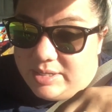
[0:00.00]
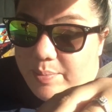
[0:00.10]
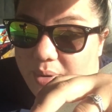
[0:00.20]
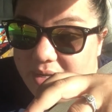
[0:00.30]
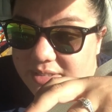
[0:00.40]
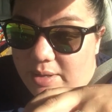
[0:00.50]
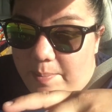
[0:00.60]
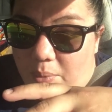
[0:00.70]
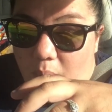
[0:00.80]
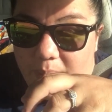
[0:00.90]
and putting
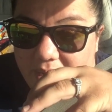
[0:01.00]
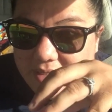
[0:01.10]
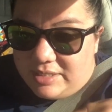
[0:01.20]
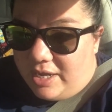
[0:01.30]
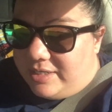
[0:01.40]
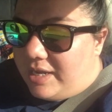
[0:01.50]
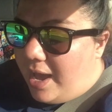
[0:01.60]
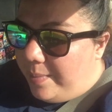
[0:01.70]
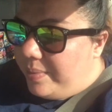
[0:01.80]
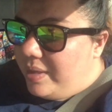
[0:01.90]
some bobas on
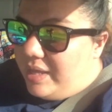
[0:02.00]
top